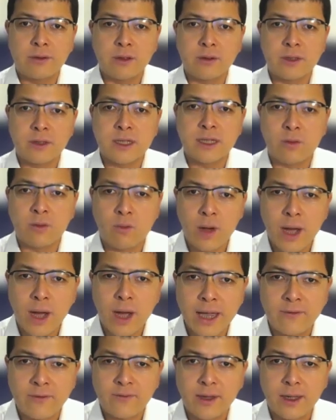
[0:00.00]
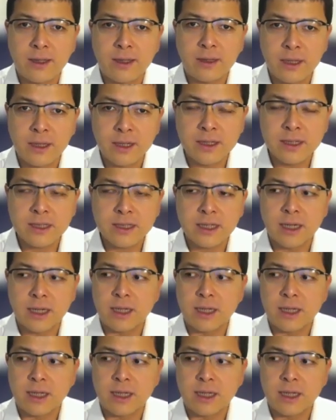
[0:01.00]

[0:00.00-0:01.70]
to survive in this